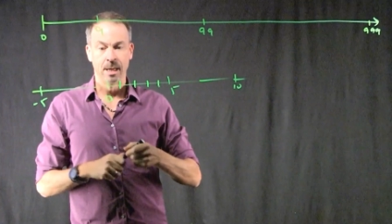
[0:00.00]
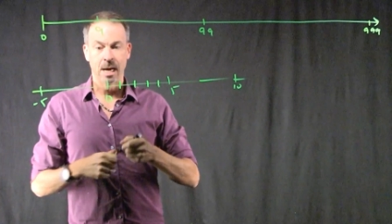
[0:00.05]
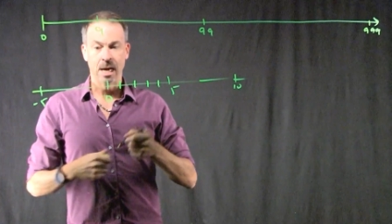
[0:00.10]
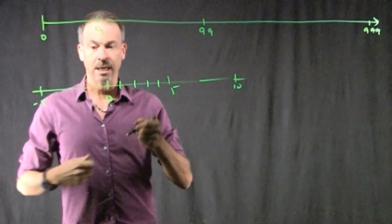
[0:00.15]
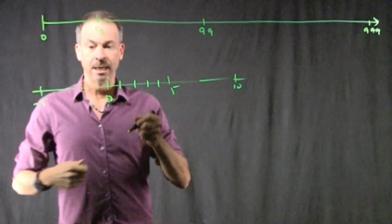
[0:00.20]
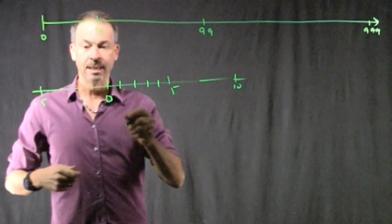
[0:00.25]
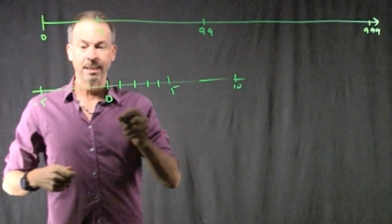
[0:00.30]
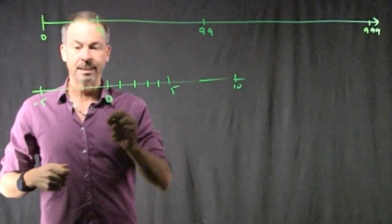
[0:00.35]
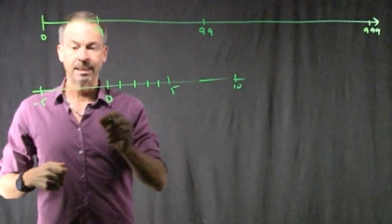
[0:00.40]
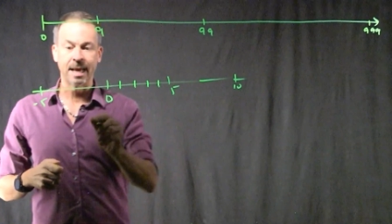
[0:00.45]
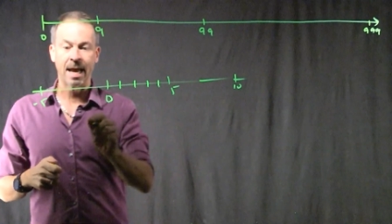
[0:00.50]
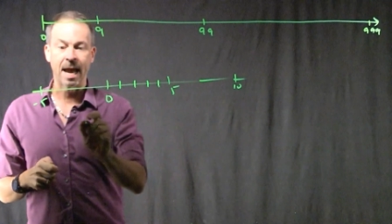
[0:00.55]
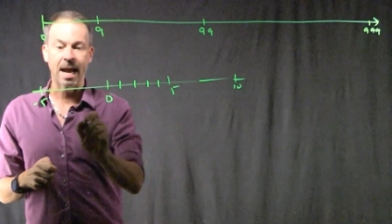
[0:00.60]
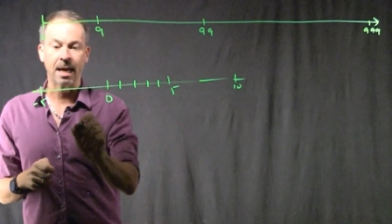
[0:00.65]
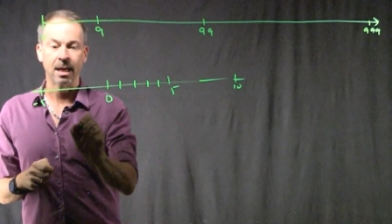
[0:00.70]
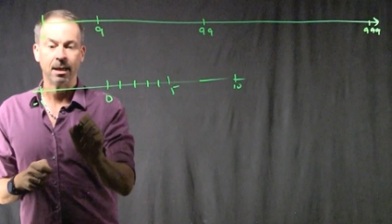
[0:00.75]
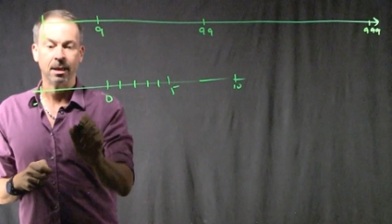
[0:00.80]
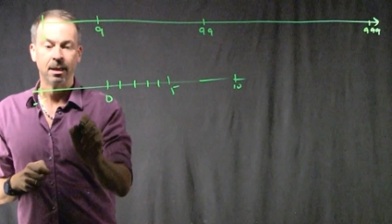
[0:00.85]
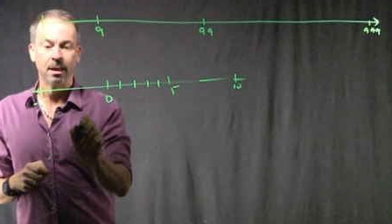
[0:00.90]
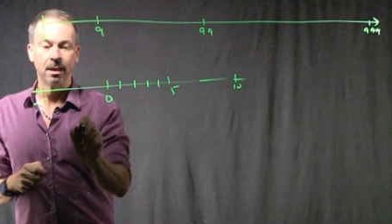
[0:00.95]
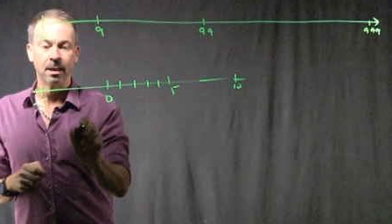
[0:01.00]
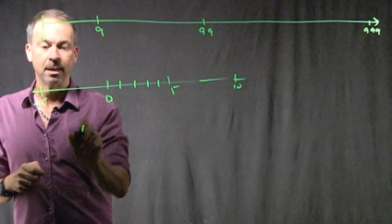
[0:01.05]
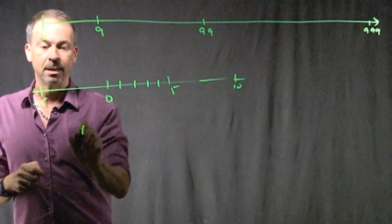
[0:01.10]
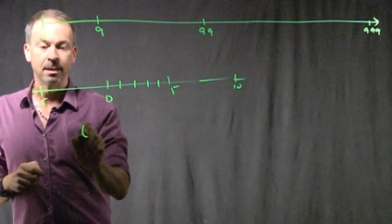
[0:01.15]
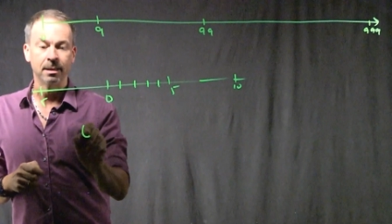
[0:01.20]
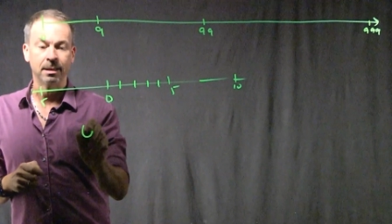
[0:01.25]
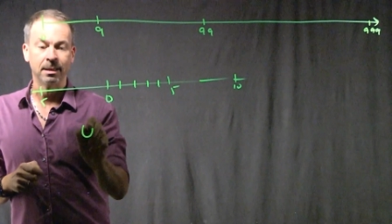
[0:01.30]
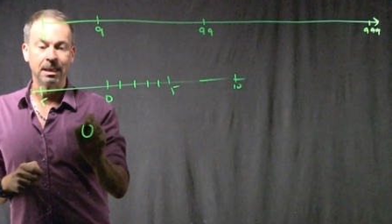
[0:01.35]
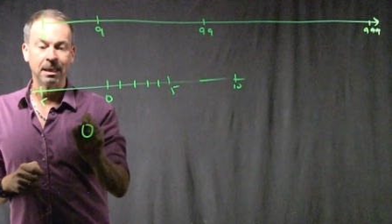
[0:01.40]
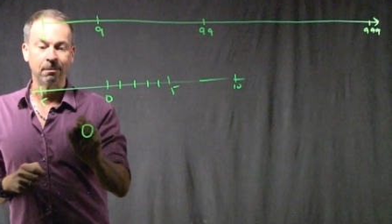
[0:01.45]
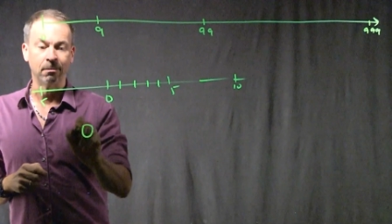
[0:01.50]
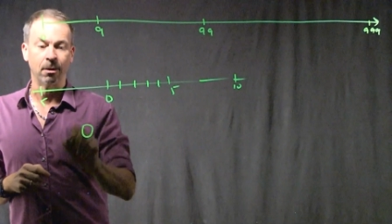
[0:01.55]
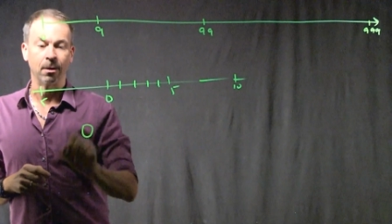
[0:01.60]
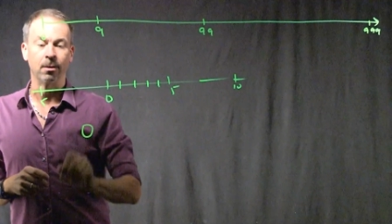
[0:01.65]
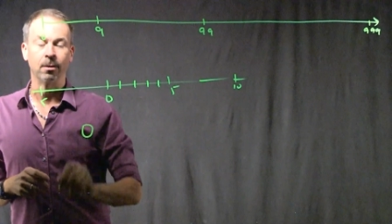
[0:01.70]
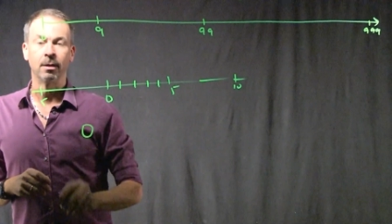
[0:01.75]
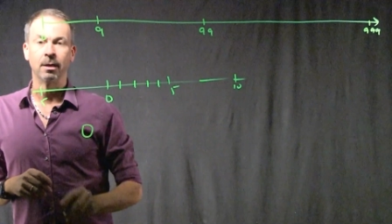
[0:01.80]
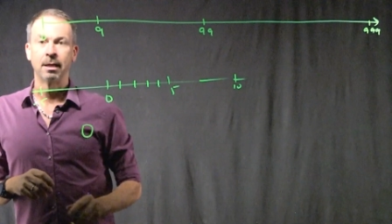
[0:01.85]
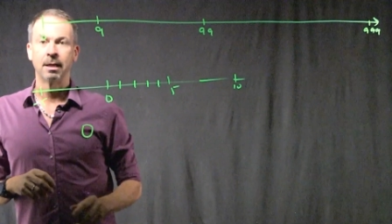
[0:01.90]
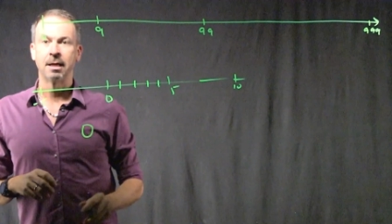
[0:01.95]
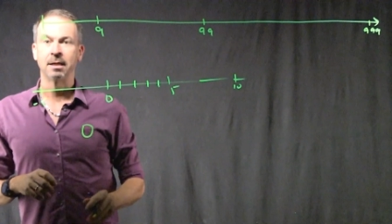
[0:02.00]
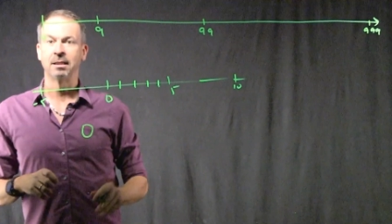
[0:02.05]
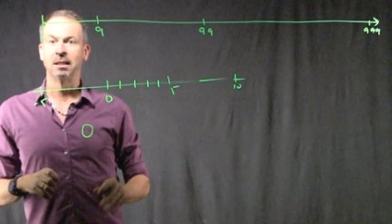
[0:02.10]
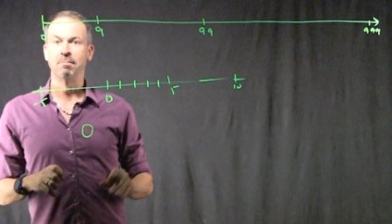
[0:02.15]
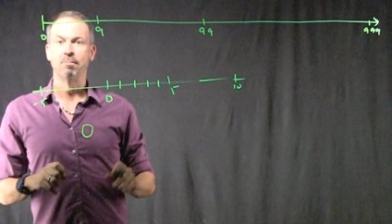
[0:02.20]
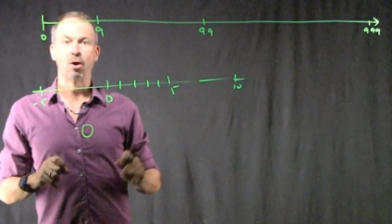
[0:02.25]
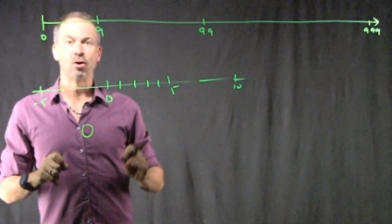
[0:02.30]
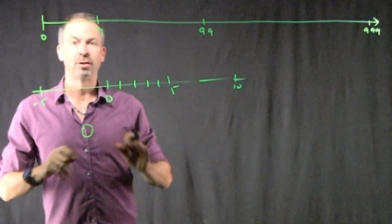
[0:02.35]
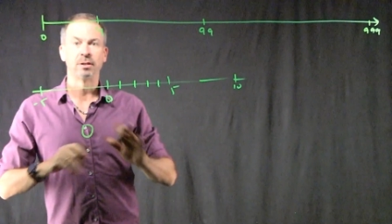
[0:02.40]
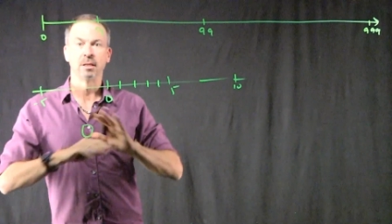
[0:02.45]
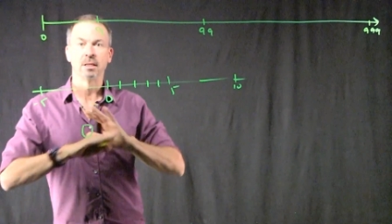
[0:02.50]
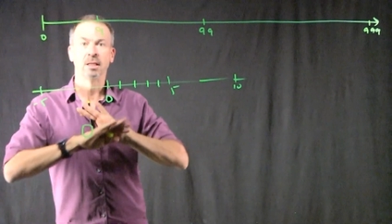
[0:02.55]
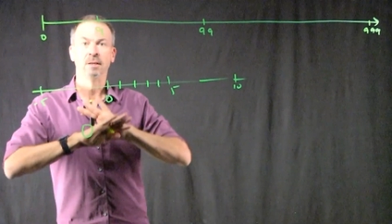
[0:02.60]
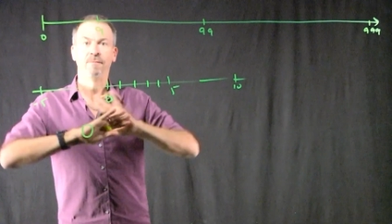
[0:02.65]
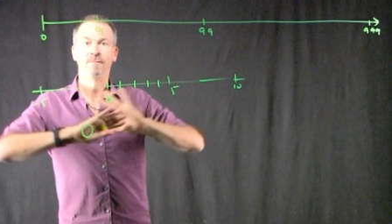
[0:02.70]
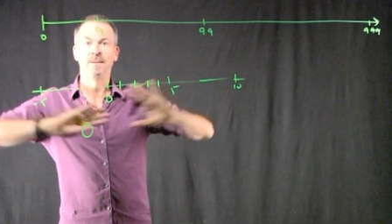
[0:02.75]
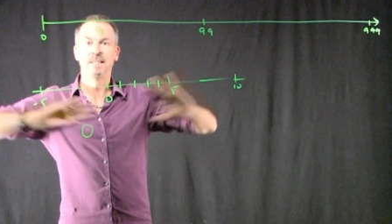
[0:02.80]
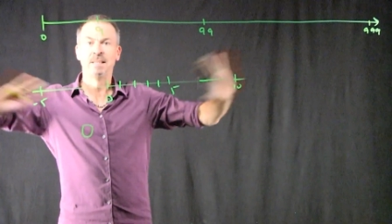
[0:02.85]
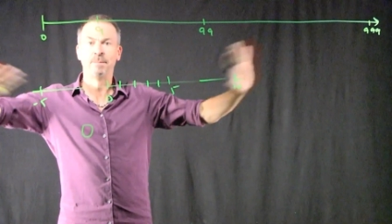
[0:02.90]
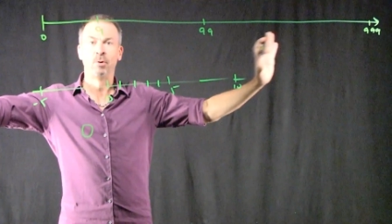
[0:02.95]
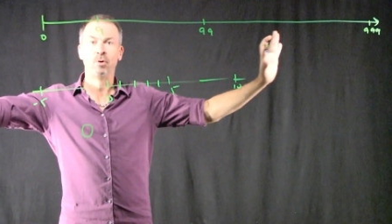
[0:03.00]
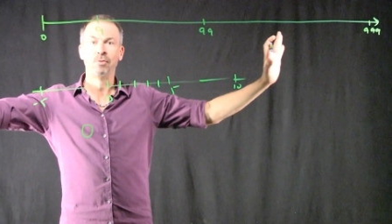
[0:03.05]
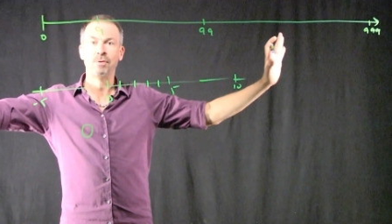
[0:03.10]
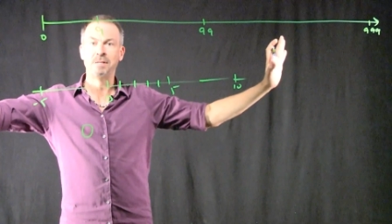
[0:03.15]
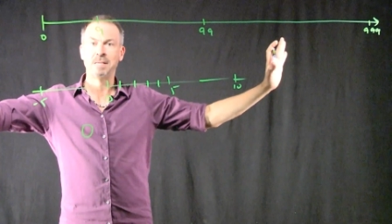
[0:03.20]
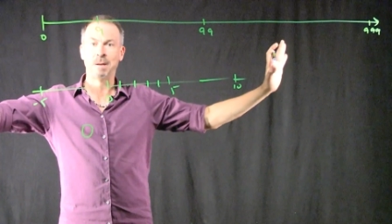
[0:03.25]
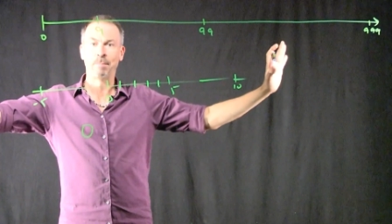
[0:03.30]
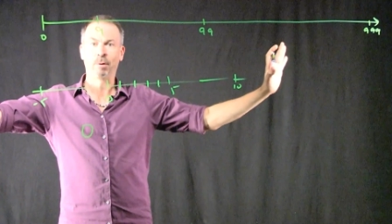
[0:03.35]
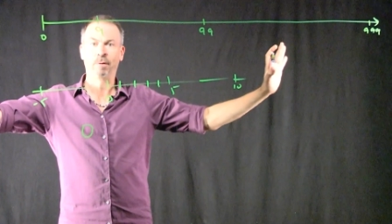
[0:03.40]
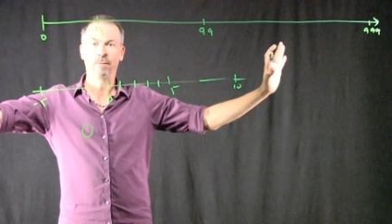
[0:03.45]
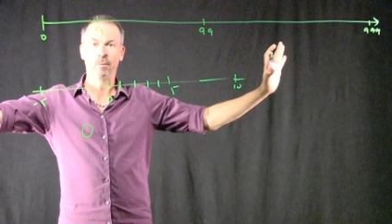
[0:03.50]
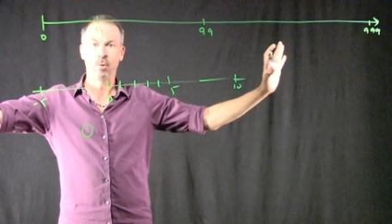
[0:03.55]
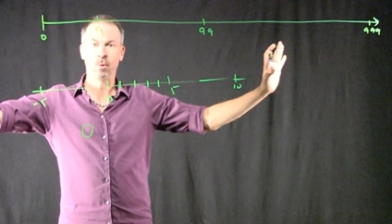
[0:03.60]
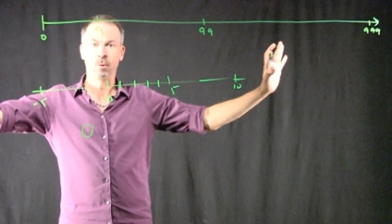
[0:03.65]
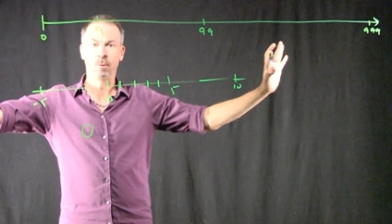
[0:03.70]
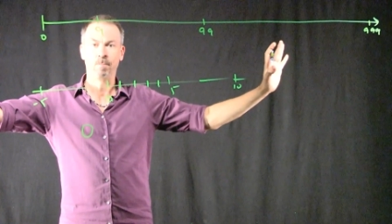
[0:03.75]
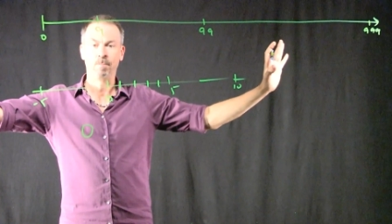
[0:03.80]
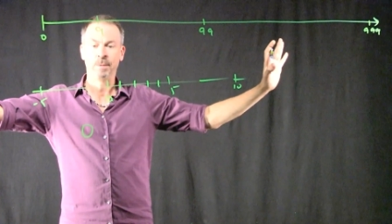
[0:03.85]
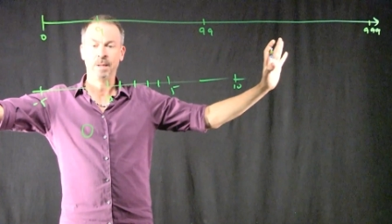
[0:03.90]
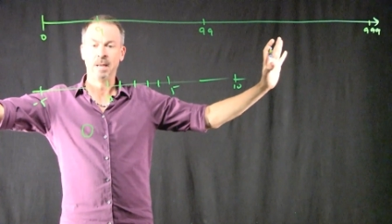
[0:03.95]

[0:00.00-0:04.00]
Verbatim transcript: I'm going to say 0 is the most divisible number of all.